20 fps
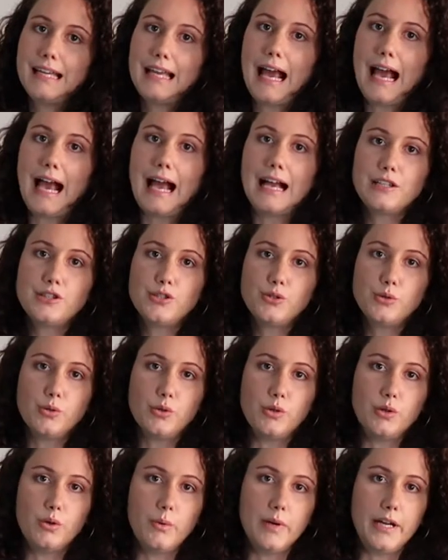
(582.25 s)

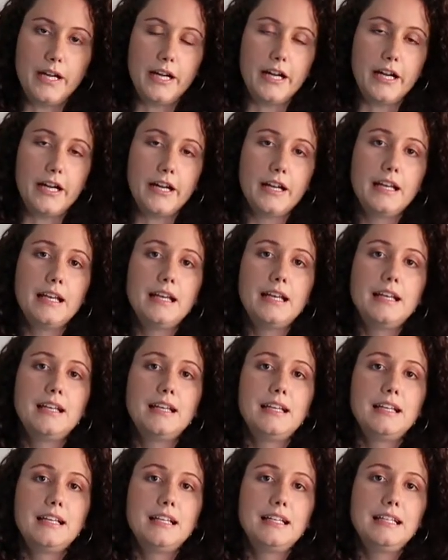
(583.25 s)
casual wear.
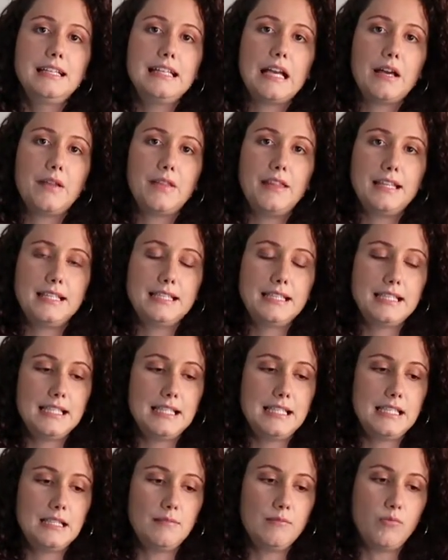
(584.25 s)
Now this
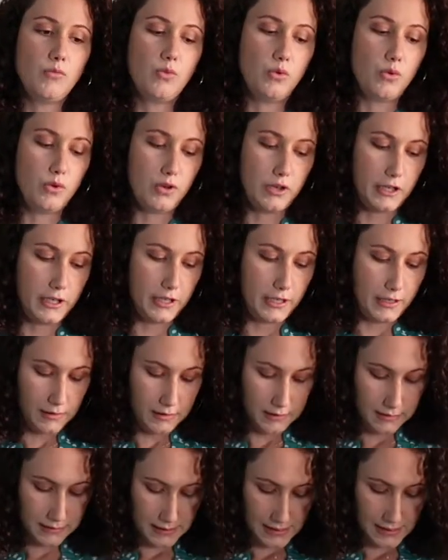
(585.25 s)
is more